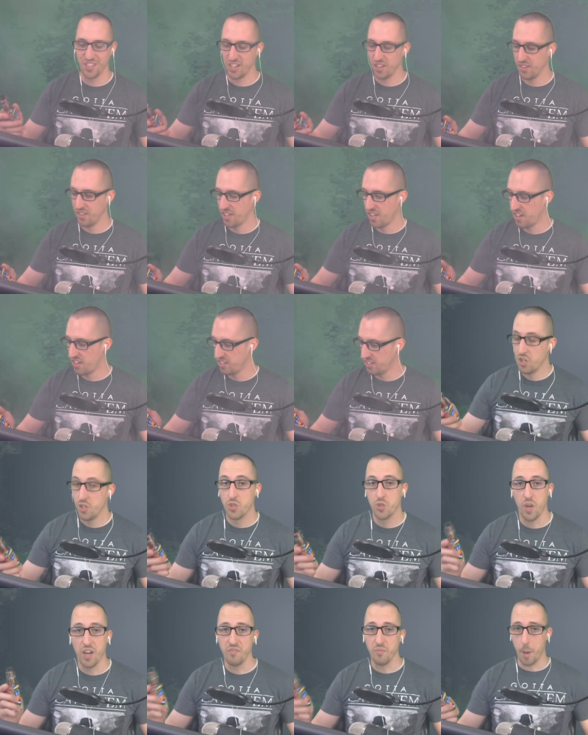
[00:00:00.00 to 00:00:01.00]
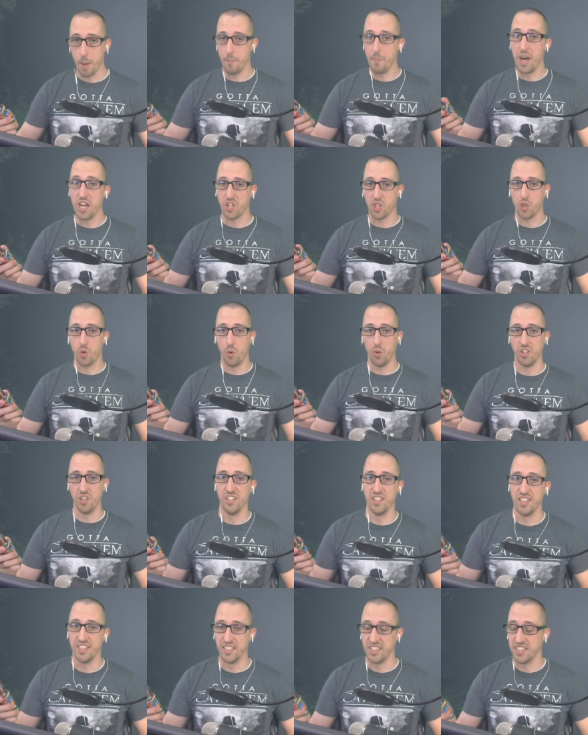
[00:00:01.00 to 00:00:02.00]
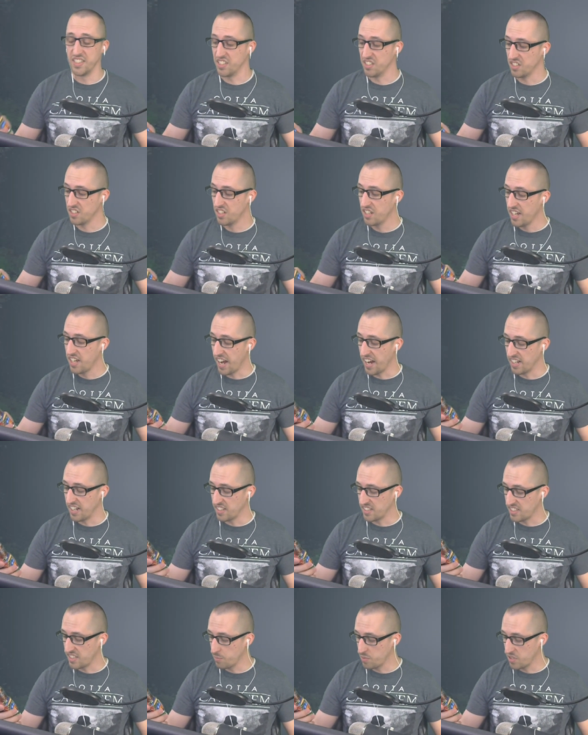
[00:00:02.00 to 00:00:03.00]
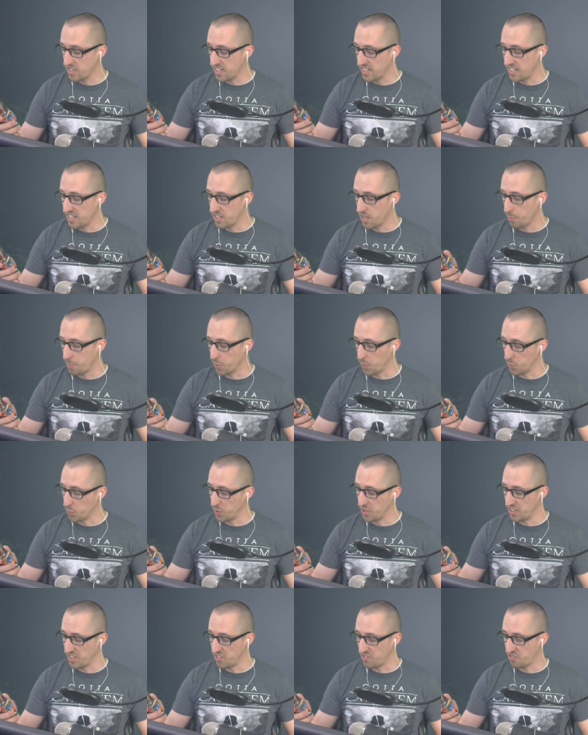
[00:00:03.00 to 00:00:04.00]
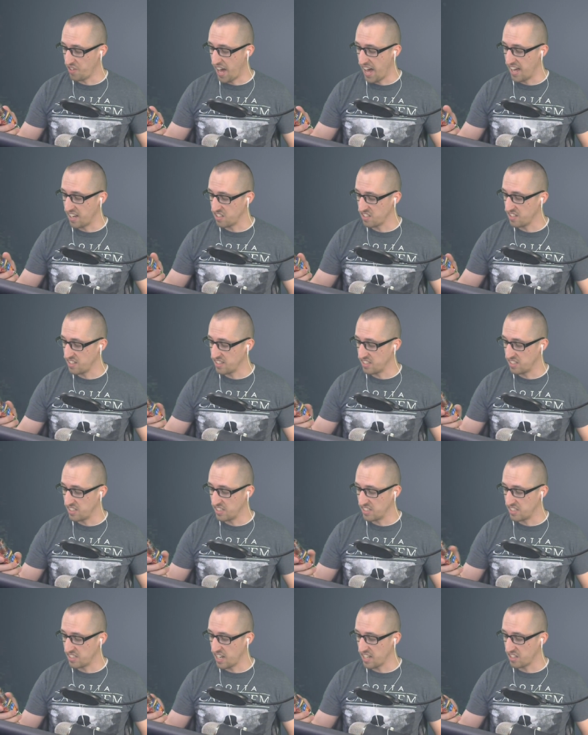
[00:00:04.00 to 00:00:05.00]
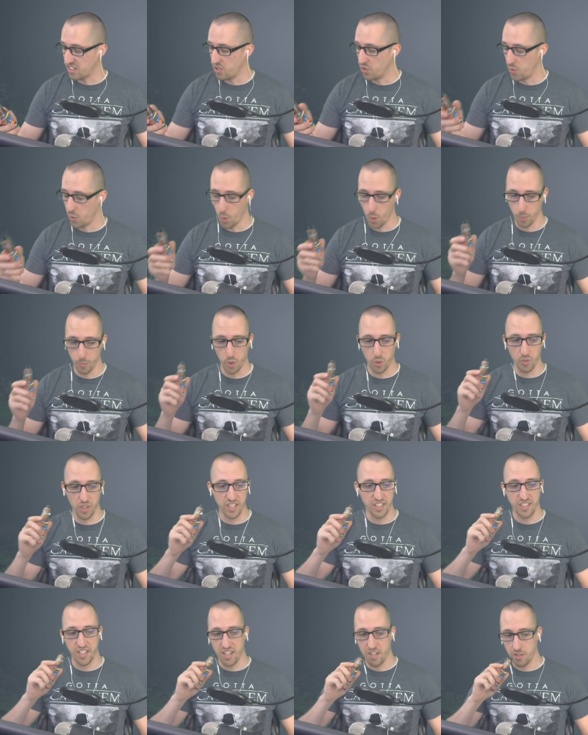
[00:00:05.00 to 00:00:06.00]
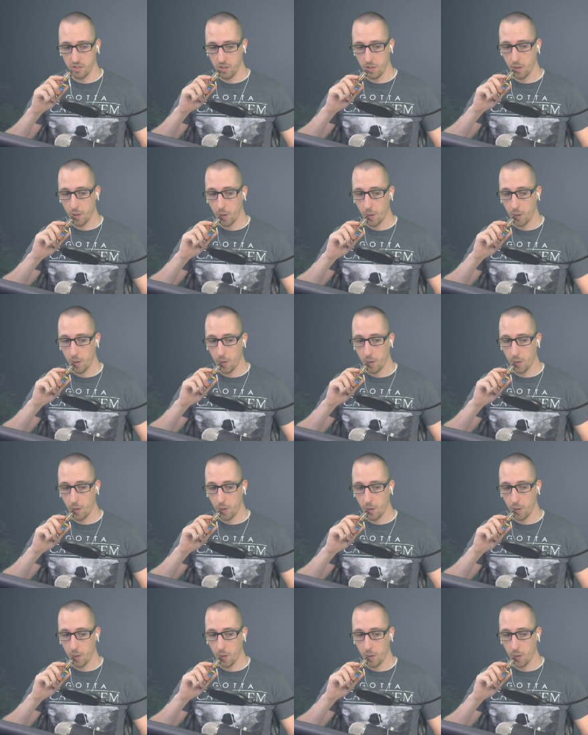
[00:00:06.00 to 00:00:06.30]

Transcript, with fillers: Lol. So I have my mesh coil in here, and it seems to heat up really fast. This is set to normal right now.